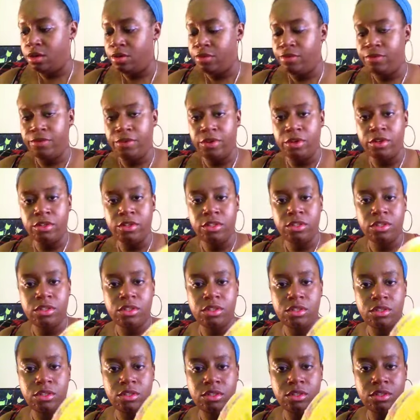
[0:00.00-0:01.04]

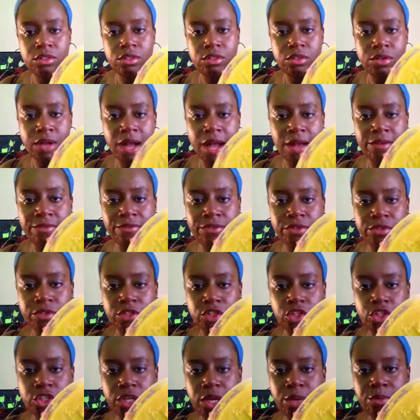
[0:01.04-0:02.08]
First, you have your
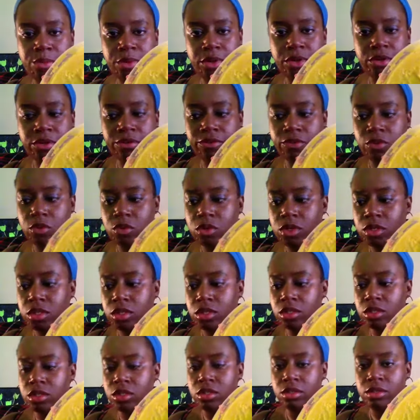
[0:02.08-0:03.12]
shea butter, of
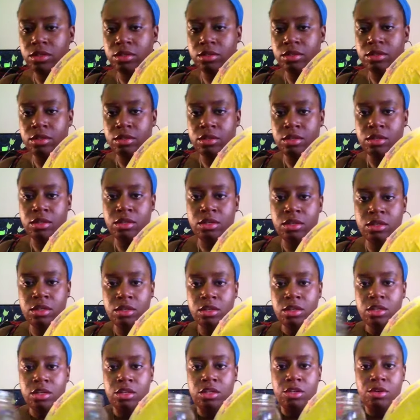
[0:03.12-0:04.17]
course.
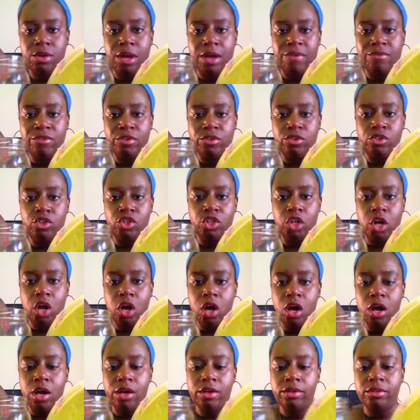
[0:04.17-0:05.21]
You have your
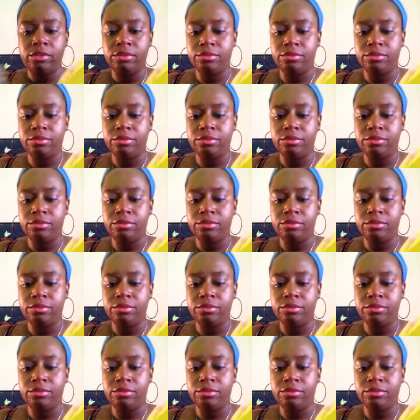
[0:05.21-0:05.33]
jar.